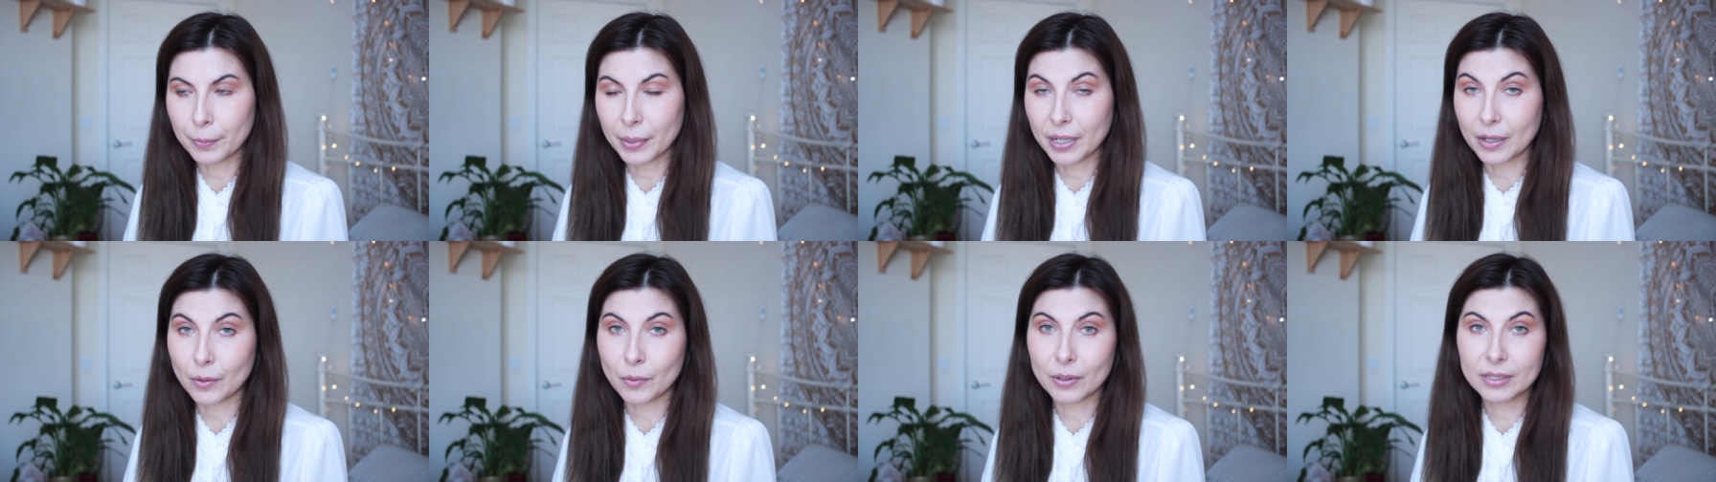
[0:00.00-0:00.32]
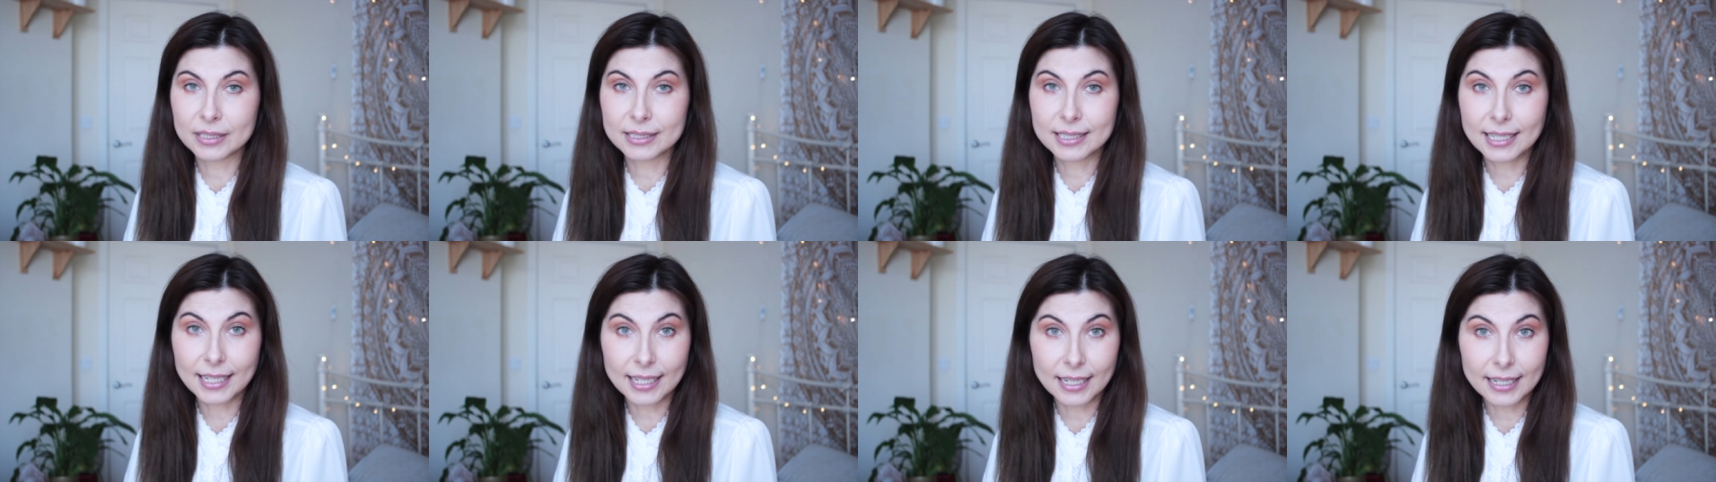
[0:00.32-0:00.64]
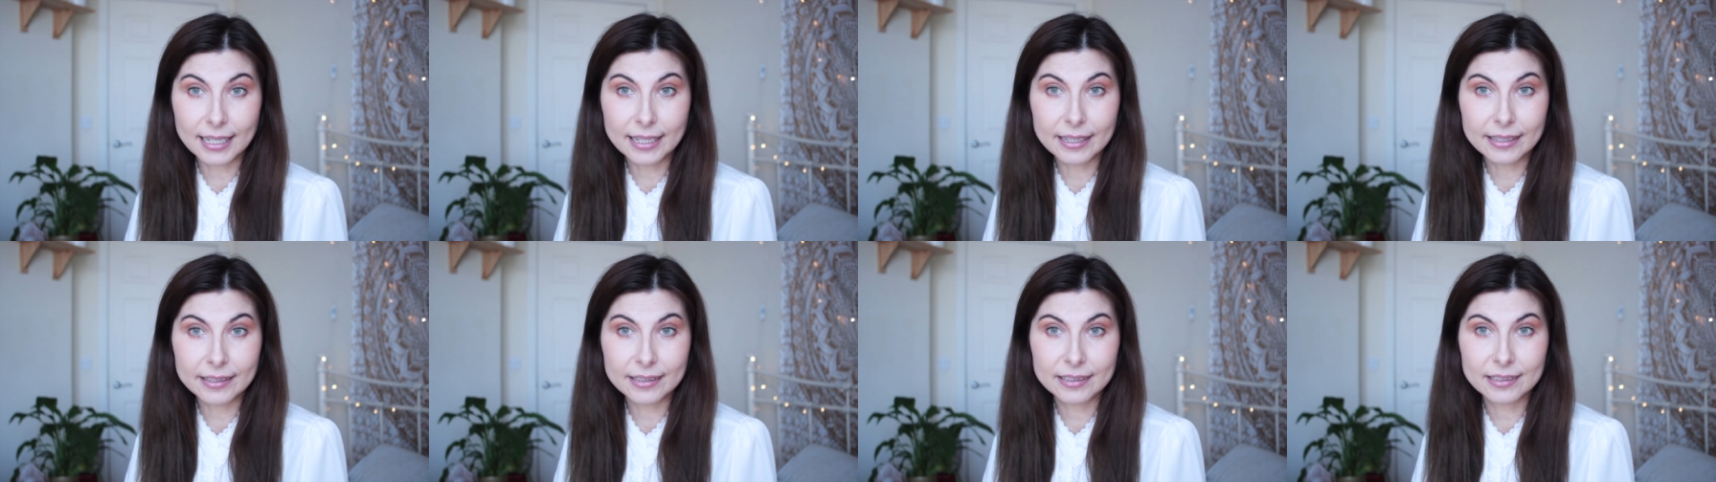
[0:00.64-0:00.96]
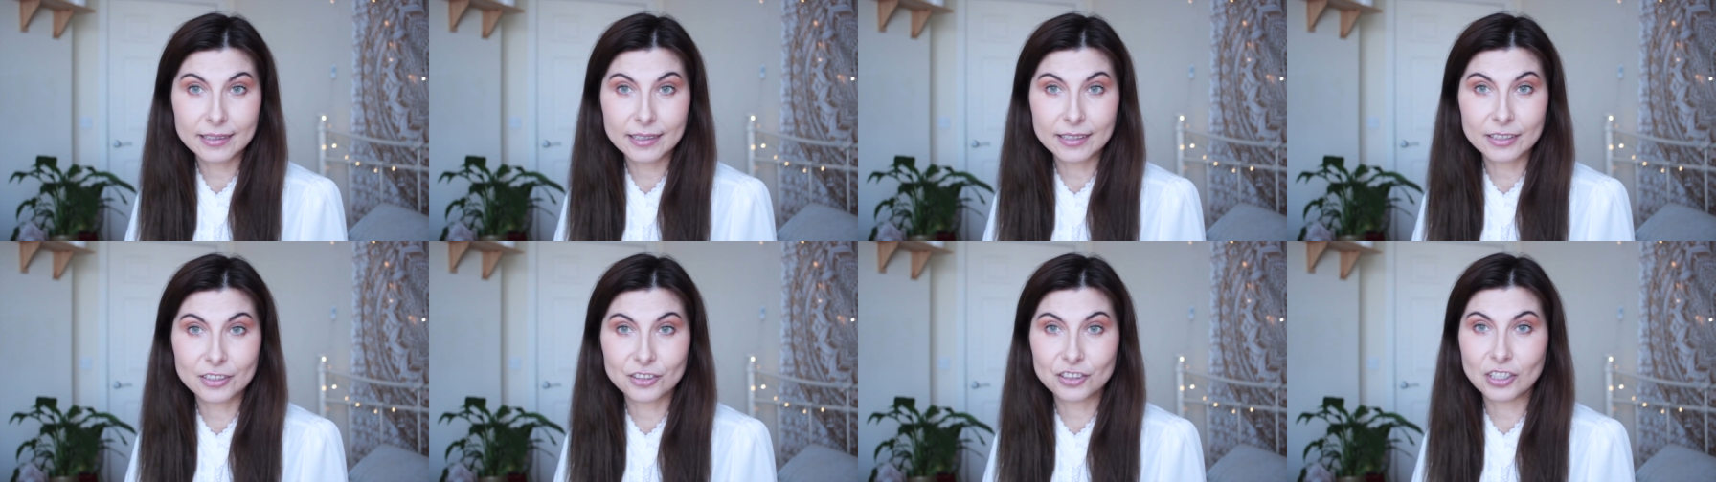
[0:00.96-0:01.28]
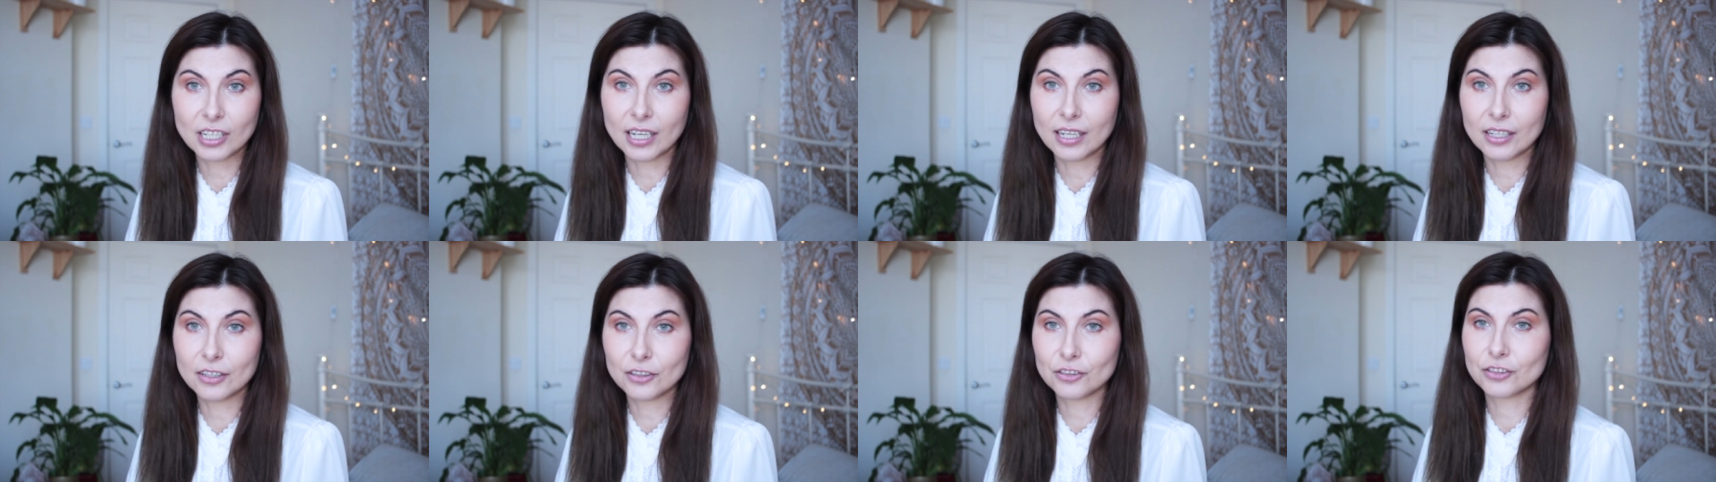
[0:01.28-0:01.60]
but one day it
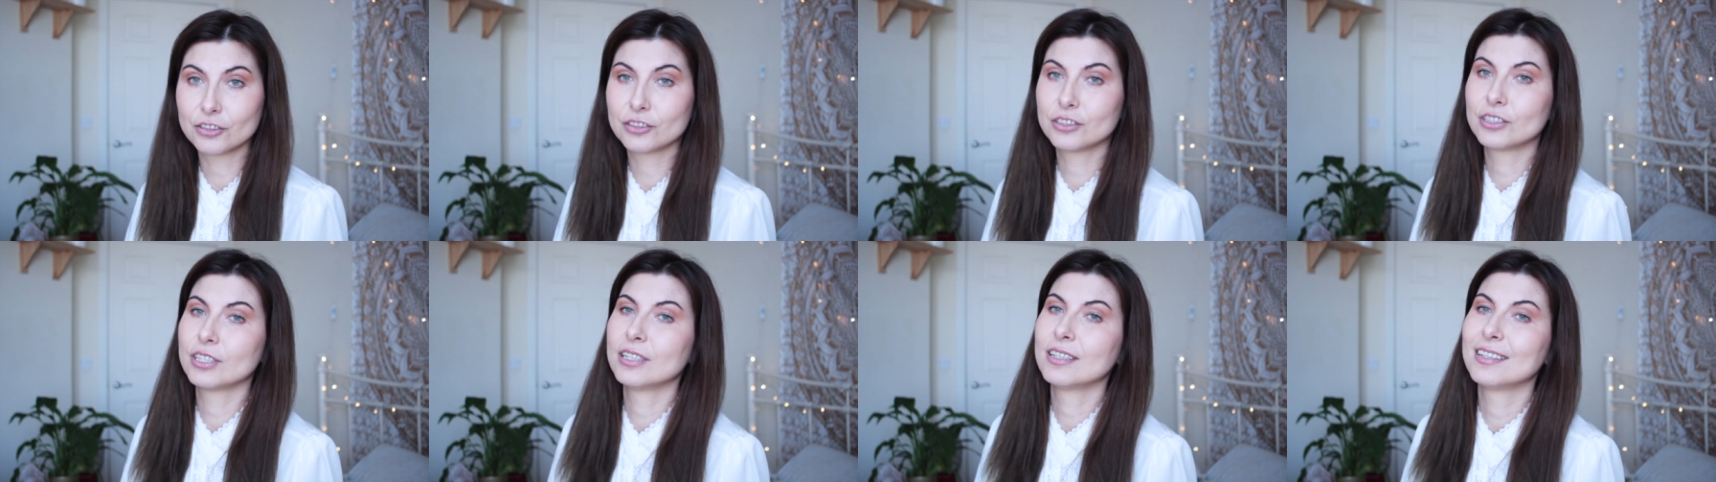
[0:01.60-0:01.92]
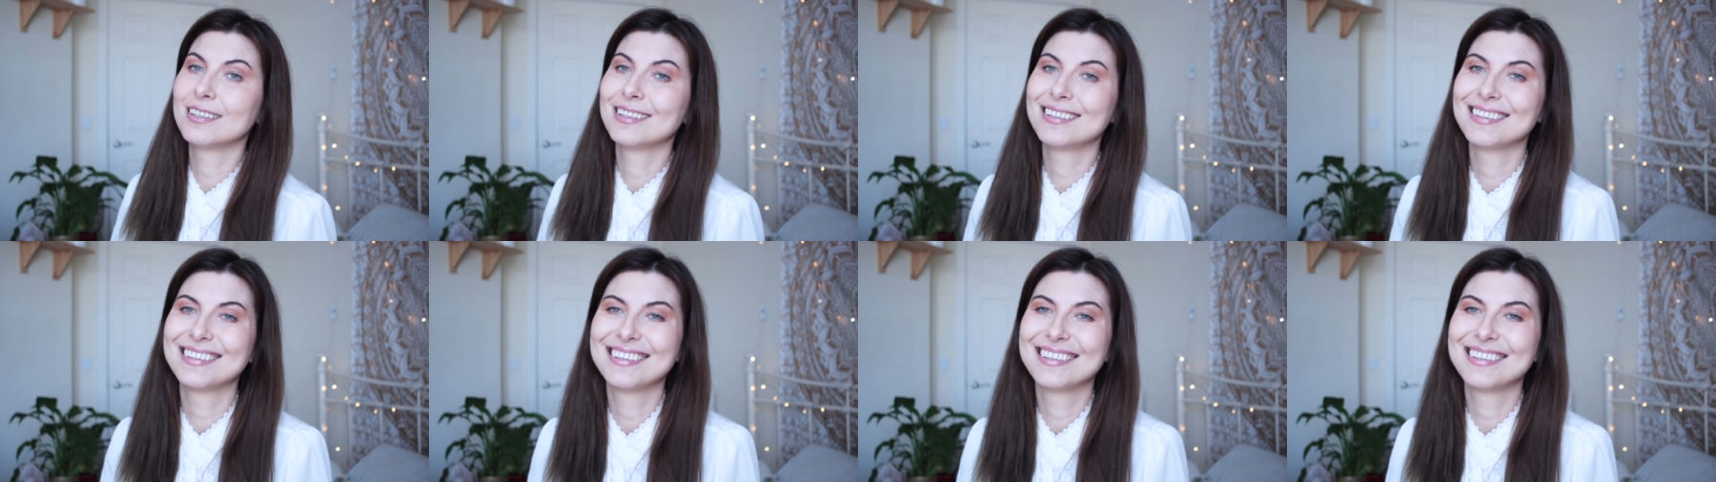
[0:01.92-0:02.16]
changed.